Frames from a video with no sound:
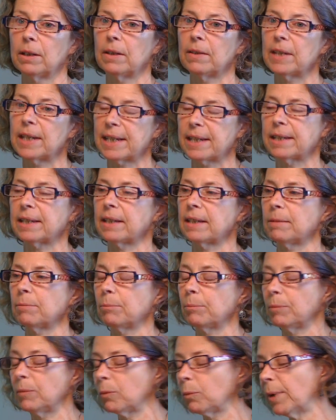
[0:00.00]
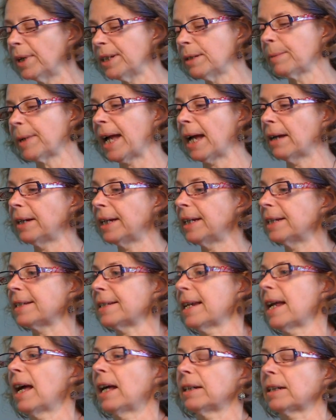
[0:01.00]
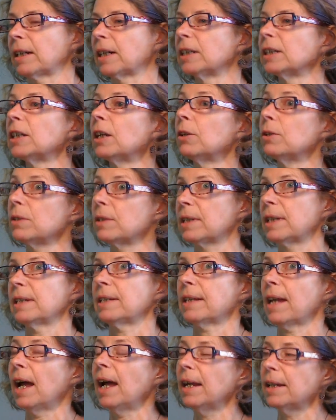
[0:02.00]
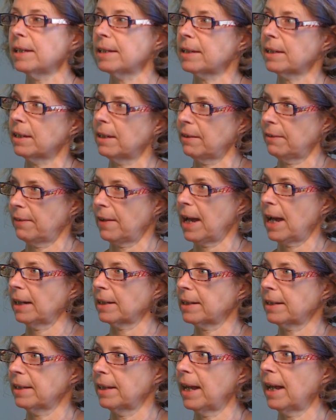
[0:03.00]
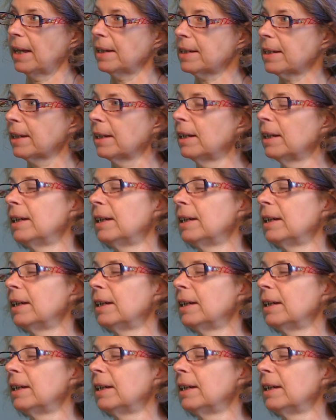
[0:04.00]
this Windham County has not closed its eyes to the fact that